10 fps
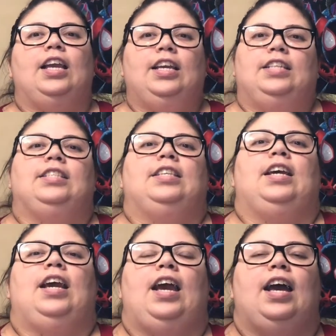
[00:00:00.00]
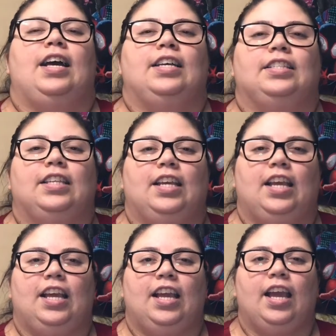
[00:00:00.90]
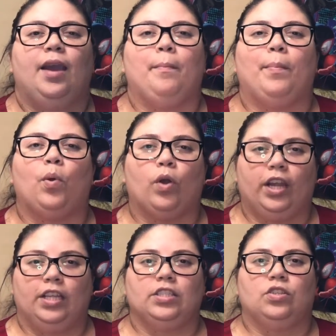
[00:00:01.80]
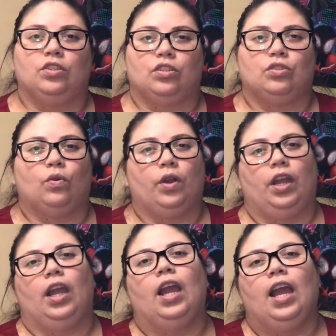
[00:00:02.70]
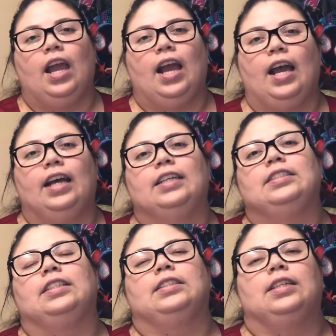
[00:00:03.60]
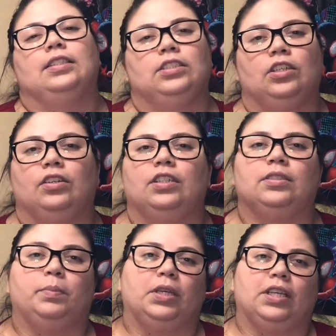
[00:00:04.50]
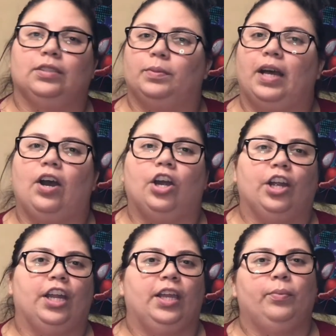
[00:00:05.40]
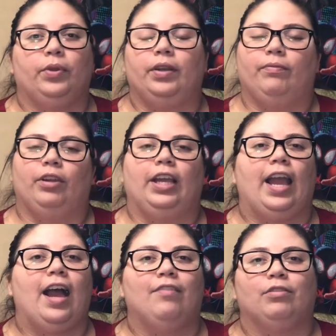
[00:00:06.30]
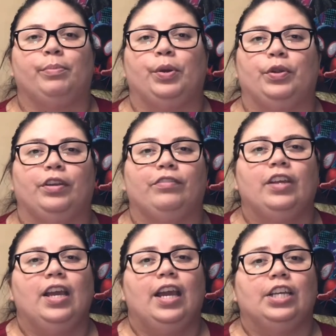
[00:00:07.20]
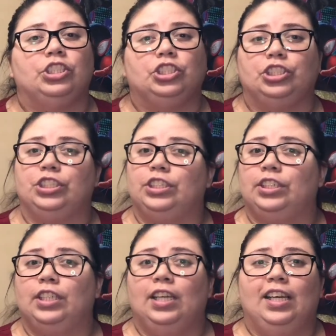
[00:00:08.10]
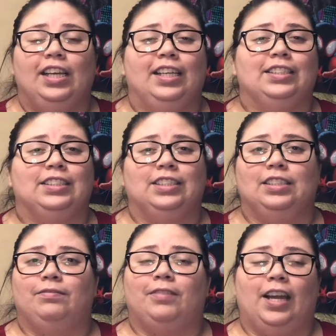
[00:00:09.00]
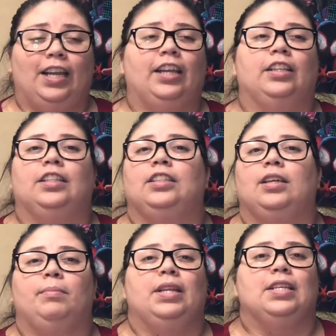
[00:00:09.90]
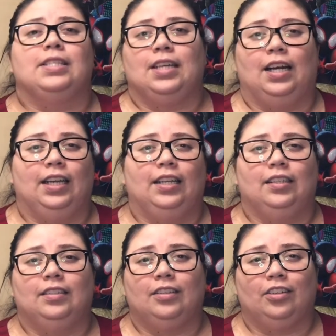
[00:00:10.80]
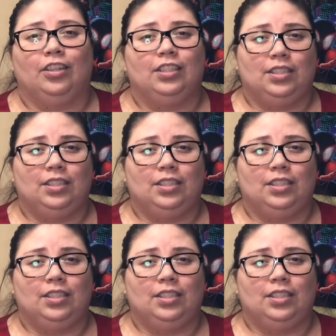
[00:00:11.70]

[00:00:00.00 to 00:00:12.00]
is as important to the story as Tanjiro is, because without her he wouldn't really have motive, and she is fighting the demon inside, or the